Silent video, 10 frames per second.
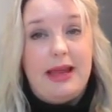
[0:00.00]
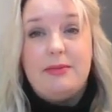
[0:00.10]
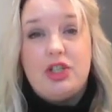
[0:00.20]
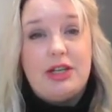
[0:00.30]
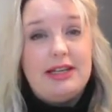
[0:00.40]

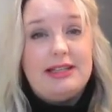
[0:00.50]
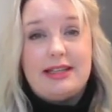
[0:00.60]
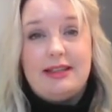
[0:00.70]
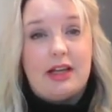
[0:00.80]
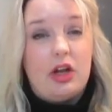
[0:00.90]

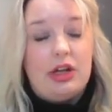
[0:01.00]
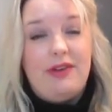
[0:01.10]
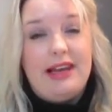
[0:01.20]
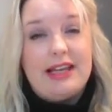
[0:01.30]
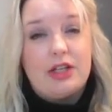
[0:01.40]
images and the kind
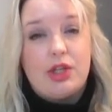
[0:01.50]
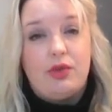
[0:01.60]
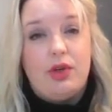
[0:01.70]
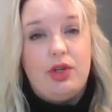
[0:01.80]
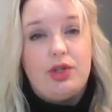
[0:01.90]
of links
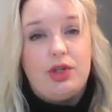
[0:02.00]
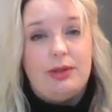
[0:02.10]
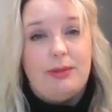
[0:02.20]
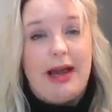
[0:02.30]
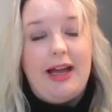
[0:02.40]
through
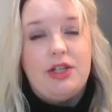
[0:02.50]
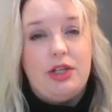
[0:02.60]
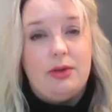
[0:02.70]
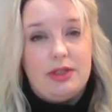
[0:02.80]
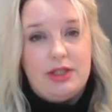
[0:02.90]
to the page
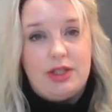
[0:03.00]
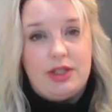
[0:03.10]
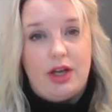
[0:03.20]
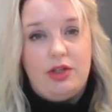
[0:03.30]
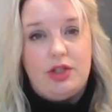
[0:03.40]
that you want it
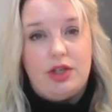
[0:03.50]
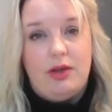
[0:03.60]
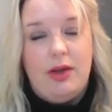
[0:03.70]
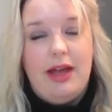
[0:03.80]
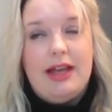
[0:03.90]
to go
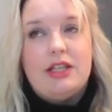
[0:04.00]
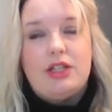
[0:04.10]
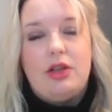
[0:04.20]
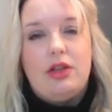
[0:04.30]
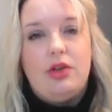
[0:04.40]
to,
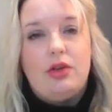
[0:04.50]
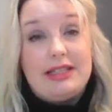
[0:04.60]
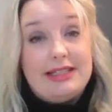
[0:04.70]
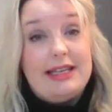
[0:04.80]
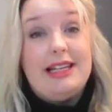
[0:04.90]
so that you're
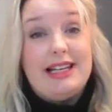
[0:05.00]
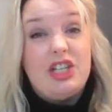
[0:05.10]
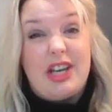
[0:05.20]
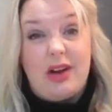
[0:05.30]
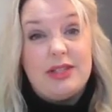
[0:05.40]

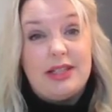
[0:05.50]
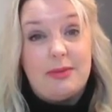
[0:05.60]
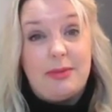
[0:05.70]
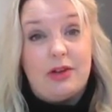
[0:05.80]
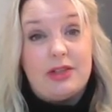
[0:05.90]
continually
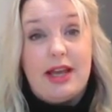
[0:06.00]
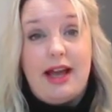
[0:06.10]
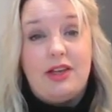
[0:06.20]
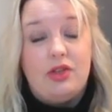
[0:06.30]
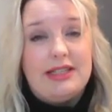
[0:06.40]
shouting about it
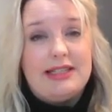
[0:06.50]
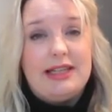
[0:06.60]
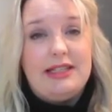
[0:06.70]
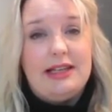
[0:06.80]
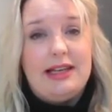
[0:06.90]
and you're
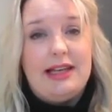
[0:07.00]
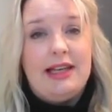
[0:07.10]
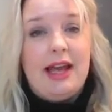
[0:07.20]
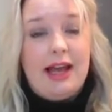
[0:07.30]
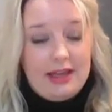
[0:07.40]

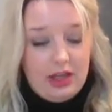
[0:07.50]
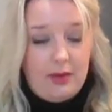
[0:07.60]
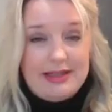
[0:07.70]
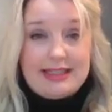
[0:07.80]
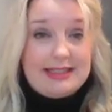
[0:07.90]
continually, you
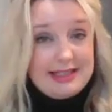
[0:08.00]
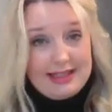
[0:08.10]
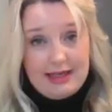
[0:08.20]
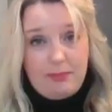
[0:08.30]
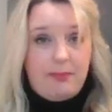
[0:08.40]
know, it's
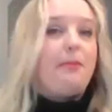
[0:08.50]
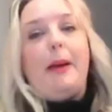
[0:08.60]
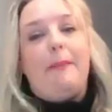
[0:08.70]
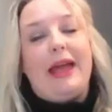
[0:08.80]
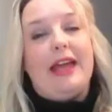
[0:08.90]
continually
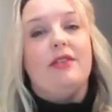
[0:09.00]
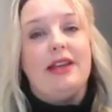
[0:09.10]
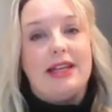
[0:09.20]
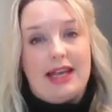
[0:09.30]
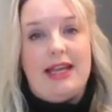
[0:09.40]

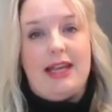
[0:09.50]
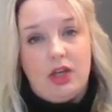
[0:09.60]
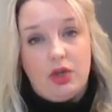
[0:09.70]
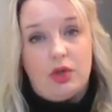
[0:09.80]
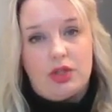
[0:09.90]
appearing
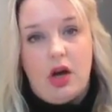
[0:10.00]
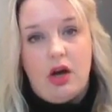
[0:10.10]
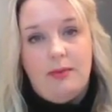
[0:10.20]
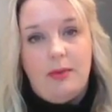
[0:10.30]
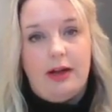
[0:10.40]
in your
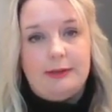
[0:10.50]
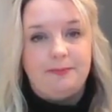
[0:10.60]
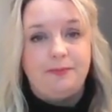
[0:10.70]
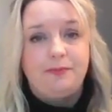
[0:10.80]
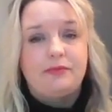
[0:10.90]

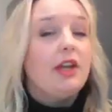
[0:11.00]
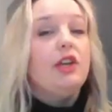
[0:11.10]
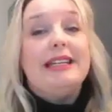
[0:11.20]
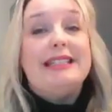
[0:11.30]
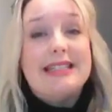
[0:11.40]
timeline.
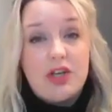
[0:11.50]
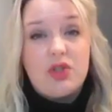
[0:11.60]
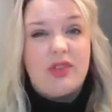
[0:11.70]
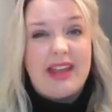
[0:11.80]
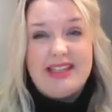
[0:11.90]
And you can
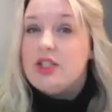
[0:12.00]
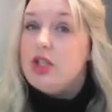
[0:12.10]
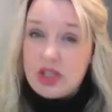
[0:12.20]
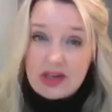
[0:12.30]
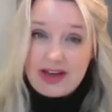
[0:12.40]
schedule that in,
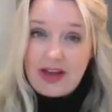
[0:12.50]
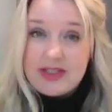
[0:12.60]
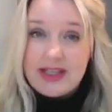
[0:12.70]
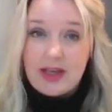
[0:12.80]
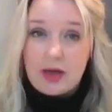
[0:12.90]
so you don't
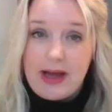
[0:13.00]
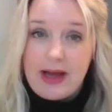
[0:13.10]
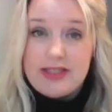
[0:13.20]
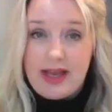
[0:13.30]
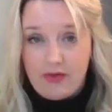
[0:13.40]
have to
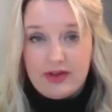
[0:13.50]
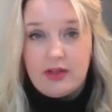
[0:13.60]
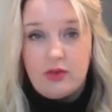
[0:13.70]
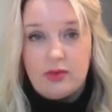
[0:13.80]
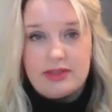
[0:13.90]
about it every
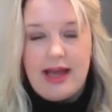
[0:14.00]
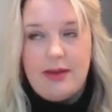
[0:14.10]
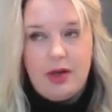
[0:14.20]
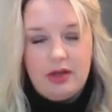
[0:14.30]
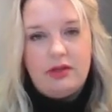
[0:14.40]
single
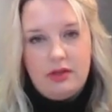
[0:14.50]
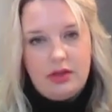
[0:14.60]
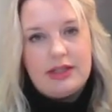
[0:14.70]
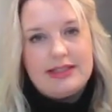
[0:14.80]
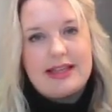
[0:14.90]
day, but
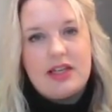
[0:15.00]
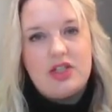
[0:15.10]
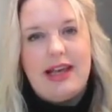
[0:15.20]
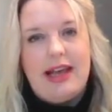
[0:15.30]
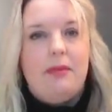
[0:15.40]
you can
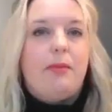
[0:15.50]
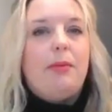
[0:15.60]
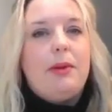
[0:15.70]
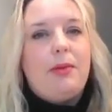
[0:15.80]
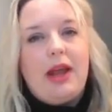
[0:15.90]
schedule it in.
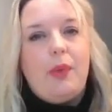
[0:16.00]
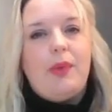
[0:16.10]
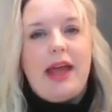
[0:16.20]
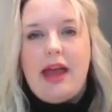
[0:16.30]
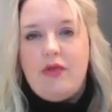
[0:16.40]
Probably put it
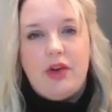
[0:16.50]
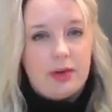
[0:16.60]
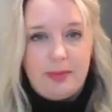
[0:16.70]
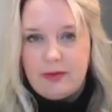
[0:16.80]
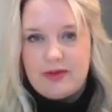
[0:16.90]
on there every
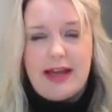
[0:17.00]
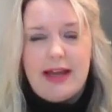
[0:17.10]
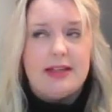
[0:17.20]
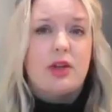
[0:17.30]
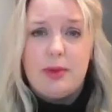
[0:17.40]
couple of
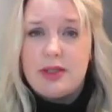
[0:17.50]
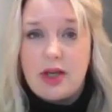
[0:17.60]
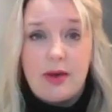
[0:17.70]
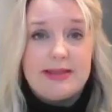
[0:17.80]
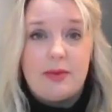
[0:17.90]
days, couple of
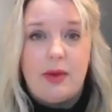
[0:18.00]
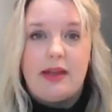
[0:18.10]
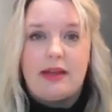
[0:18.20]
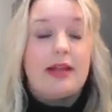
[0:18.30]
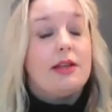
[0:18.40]
times a
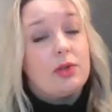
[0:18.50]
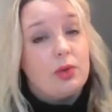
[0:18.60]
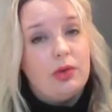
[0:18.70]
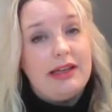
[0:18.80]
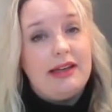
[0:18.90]
week. That's
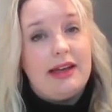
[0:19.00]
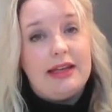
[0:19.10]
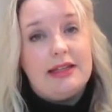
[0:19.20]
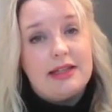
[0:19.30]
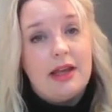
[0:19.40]
all it
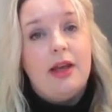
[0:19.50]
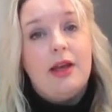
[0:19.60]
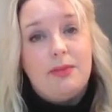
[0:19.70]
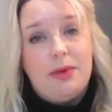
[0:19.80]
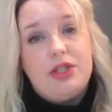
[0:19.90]
needs.
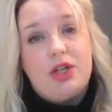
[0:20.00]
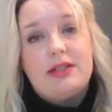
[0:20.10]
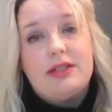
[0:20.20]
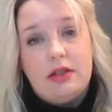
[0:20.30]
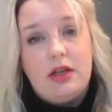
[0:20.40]
But
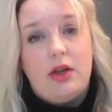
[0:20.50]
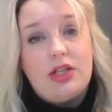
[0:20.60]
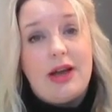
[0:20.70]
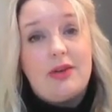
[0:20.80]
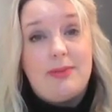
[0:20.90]
just, you know,
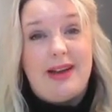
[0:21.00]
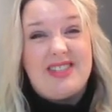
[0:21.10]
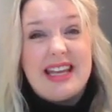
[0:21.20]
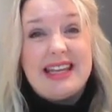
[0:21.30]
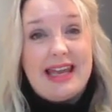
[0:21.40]
shout
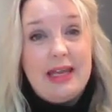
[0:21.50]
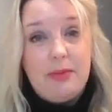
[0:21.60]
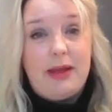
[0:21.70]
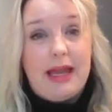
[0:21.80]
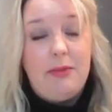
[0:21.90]
about it and
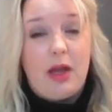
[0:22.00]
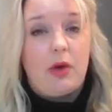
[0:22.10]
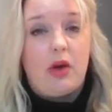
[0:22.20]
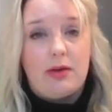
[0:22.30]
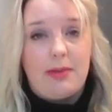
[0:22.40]
keep
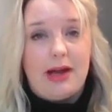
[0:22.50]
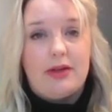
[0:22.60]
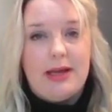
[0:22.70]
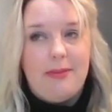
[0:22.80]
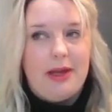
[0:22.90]
going on
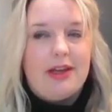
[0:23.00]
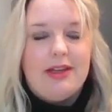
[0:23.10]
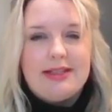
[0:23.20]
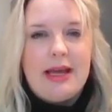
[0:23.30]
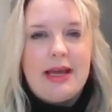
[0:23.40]
about it,
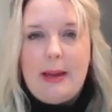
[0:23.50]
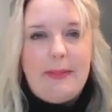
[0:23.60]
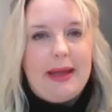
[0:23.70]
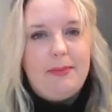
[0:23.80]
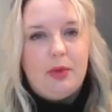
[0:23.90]
because
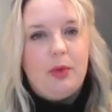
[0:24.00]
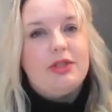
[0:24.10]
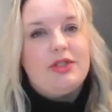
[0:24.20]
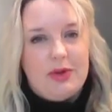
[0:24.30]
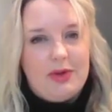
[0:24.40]

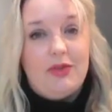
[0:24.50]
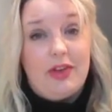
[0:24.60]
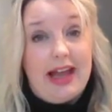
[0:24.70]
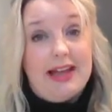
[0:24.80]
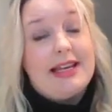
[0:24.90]
people soon
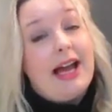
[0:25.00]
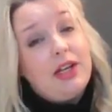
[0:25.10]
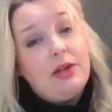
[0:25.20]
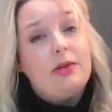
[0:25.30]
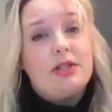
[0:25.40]
forget.
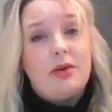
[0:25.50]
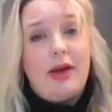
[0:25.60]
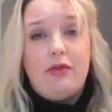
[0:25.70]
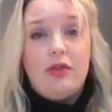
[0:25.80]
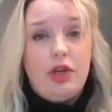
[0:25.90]
And you also
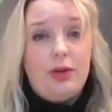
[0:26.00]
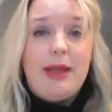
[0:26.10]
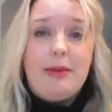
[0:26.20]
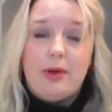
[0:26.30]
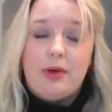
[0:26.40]
have new
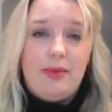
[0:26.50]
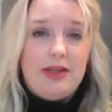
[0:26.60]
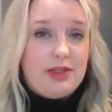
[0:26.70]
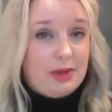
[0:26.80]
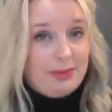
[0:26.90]
people
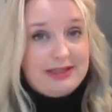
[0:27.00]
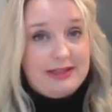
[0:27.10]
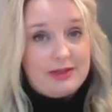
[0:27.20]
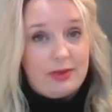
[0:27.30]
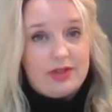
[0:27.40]
coming into your
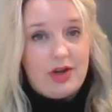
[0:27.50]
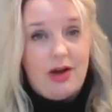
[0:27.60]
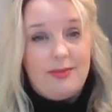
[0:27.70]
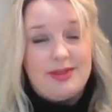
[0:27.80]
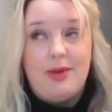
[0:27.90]
business all the
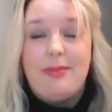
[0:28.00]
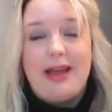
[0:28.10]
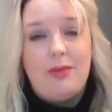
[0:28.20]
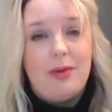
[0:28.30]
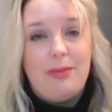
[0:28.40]
time. So it
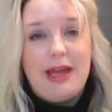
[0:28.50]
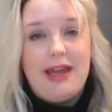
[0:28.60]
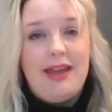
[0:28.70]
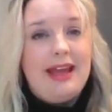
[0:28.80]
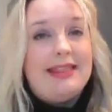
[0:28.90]
may well
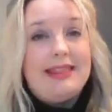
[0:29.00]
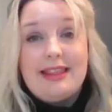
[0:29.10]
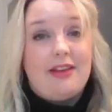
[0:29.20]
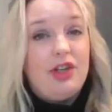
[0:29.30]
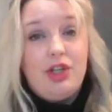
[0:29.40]
be
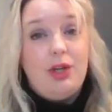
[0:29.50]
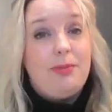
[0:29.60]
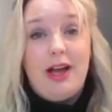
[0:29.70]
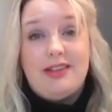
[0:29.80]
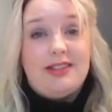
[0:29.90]
that they're a new
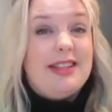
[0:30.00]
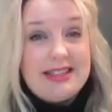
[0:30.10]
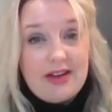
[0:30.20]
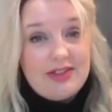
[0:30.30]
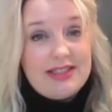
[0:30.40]
person
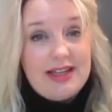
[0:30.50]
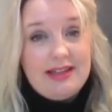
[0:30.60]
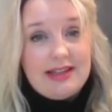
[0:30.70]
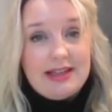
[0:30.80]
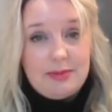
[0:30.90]
that's never
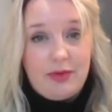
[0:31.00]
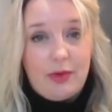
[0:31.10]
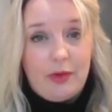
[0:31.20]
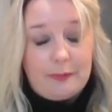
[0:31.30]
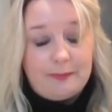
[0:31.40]
seen this
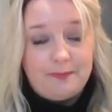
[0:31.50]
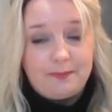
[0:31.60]
before.